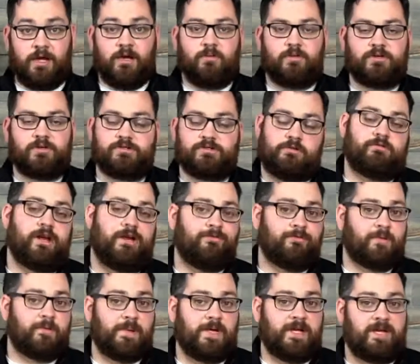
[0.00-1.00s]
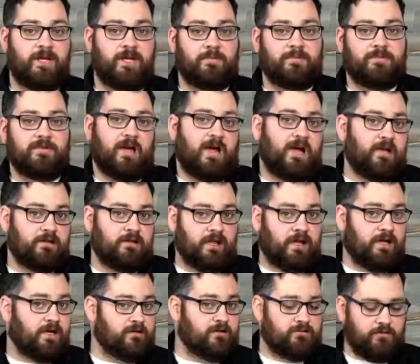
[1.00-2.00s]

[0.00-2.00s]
which is great for picking up dialogue.